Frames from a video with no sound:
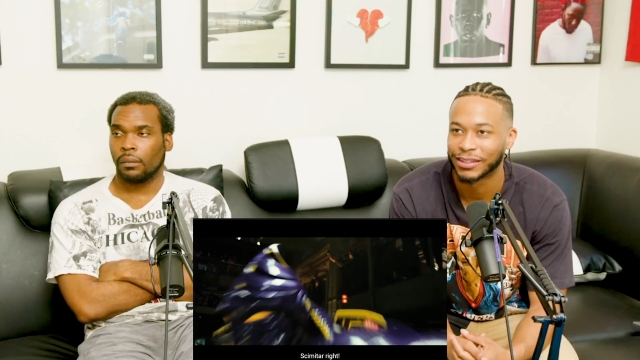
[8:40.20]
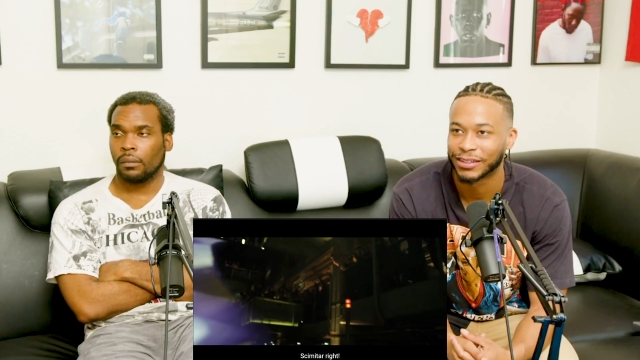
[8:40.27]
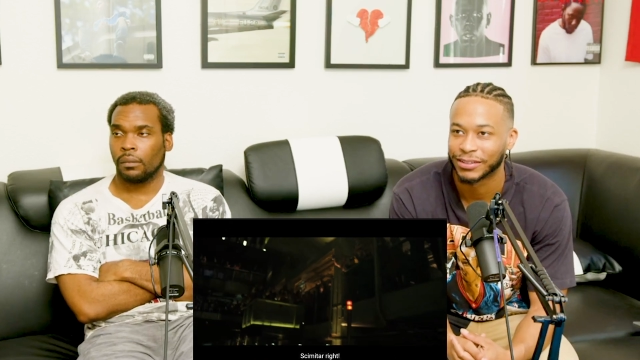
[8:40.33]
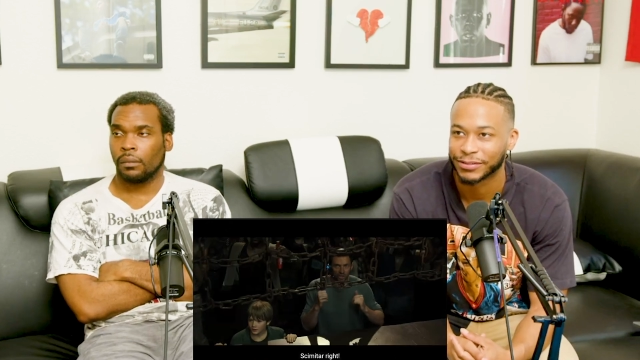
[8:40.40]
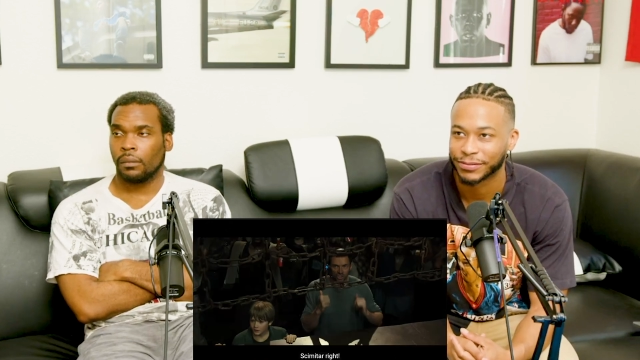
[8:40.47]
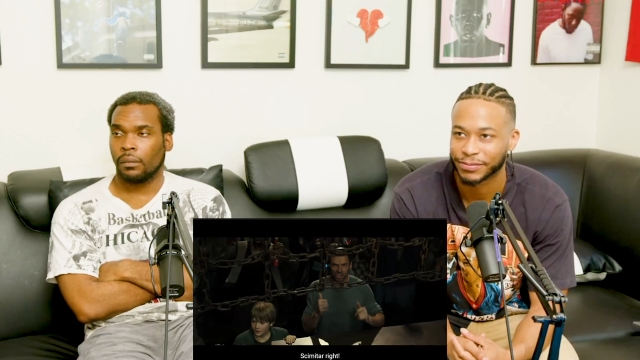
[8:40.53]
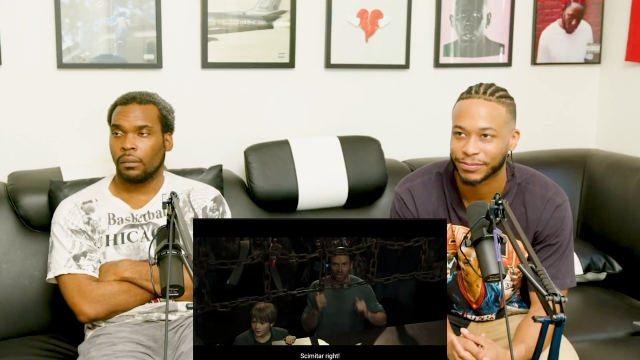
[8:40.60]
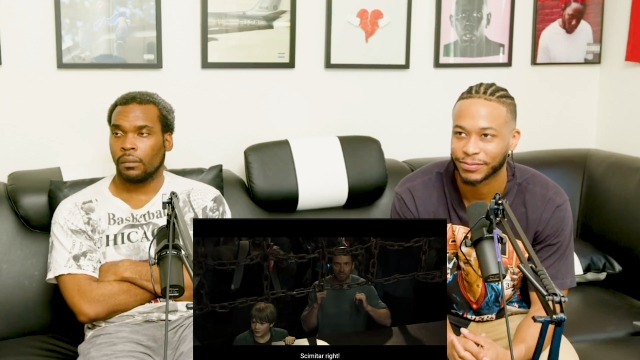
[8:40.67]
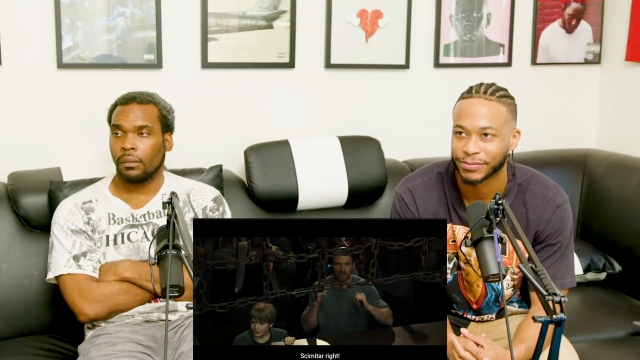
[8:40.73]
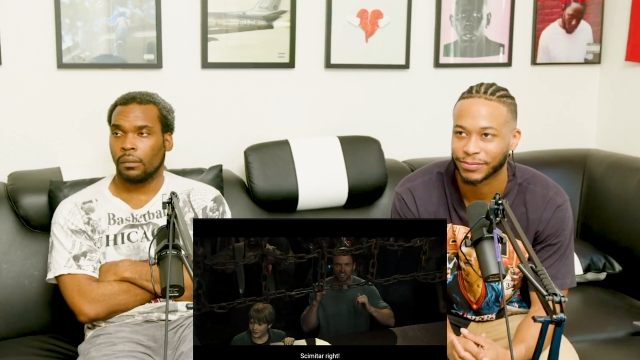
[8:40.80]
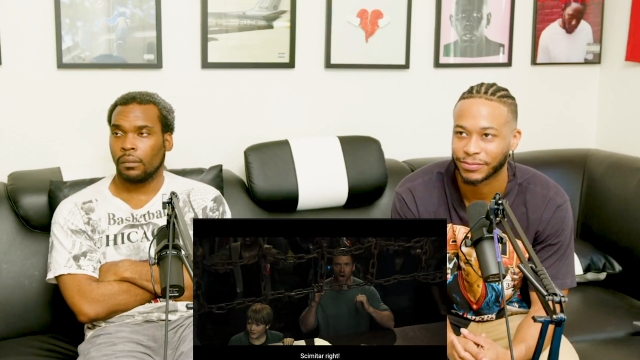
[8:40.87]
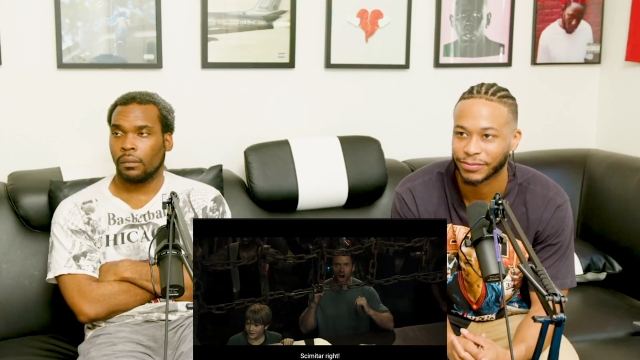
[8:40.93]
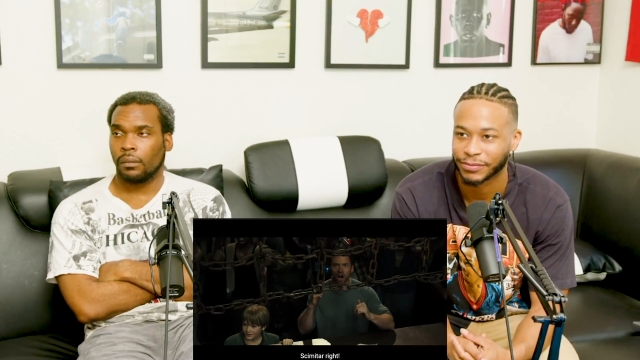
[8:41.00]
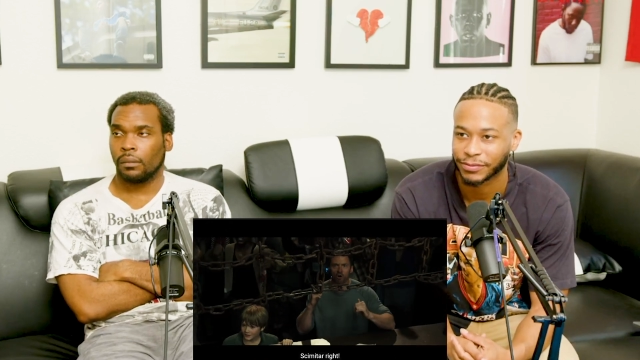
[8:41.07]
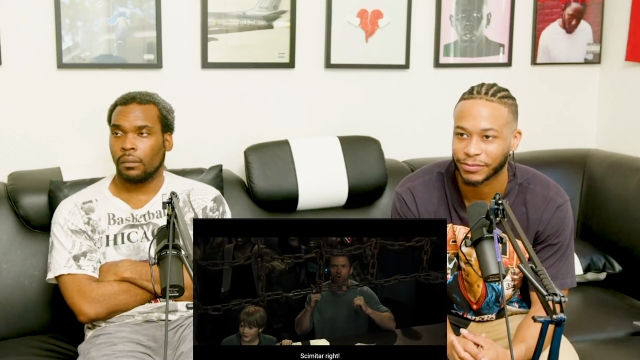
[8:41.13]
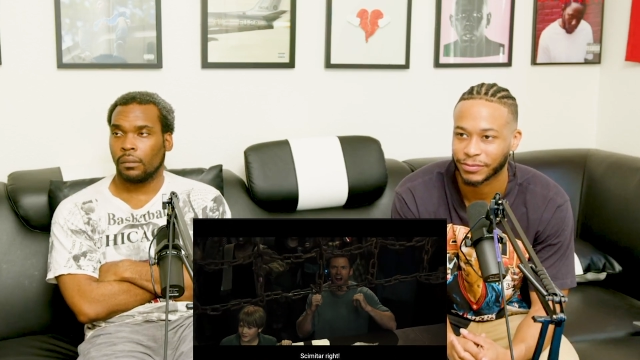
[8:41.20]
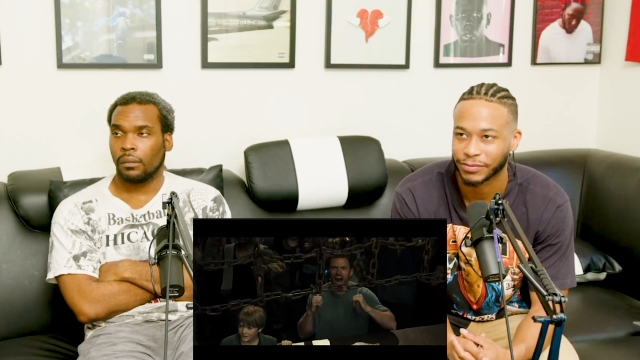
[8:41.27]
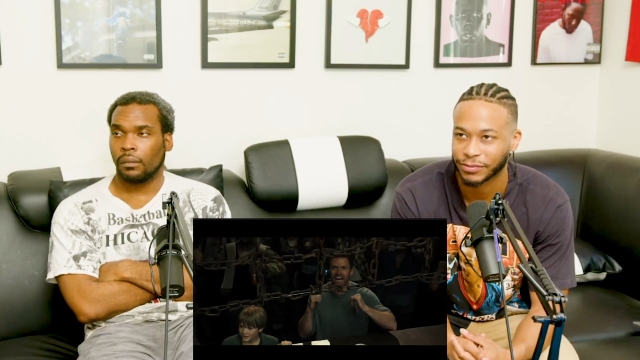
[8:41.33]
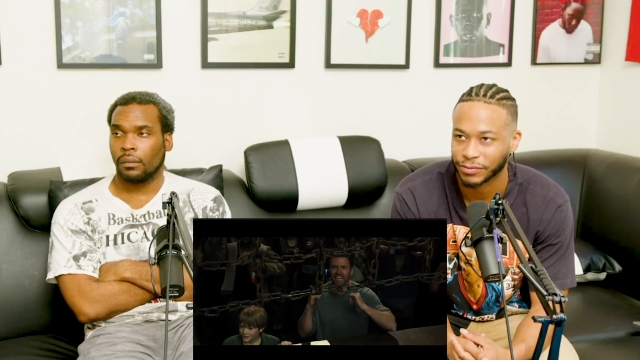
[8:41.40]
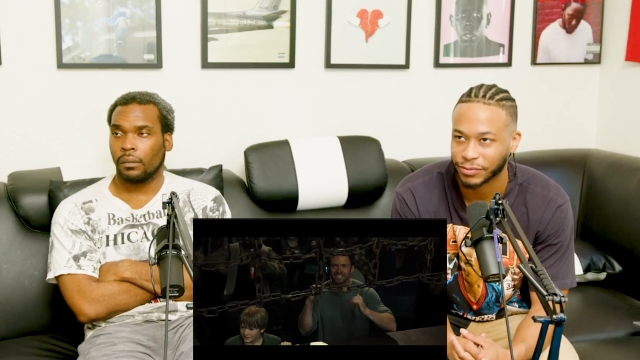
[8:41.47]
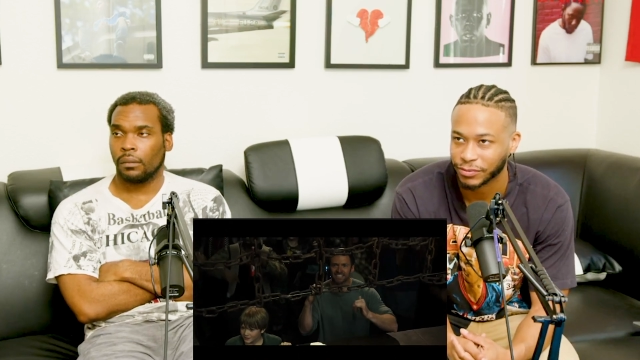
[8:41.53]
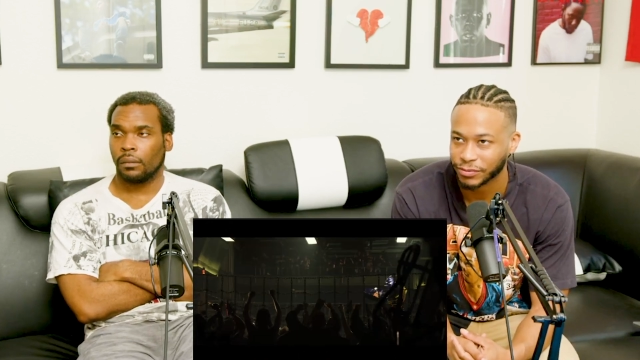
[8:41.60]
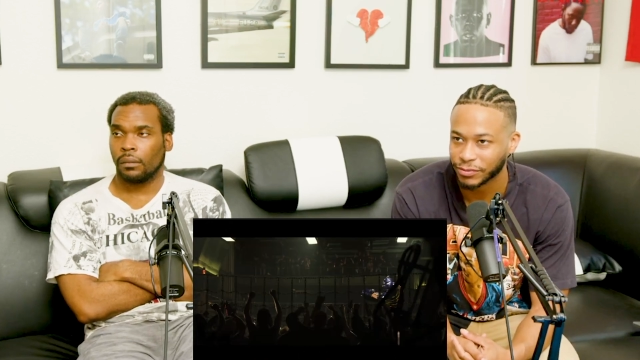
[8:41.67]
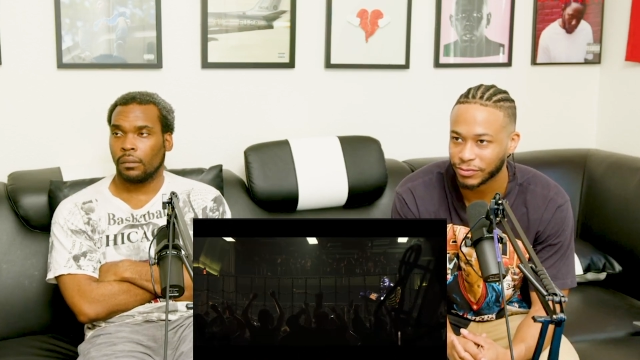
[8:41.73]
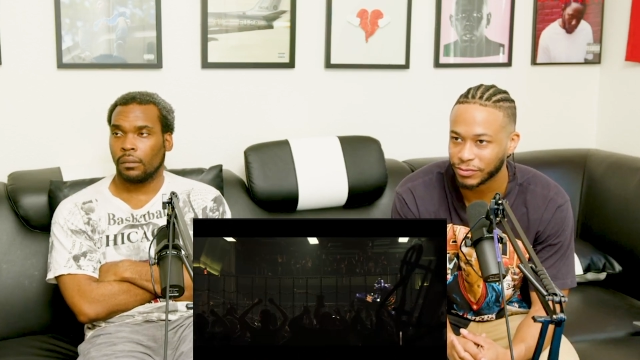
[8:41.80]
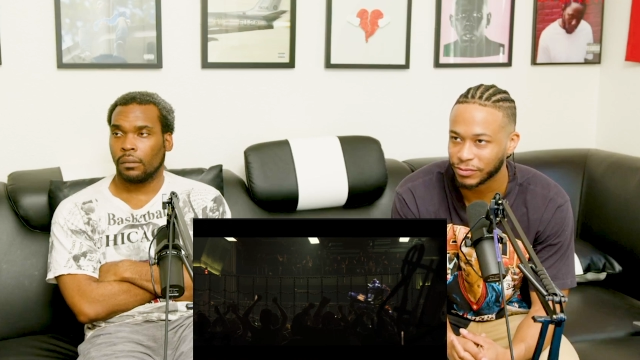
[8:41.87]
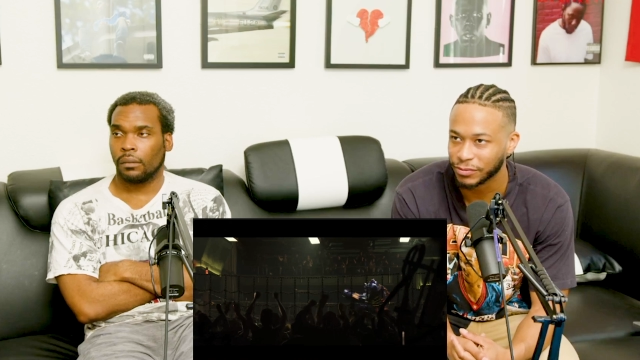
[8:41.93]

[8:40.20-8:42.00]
[no speech]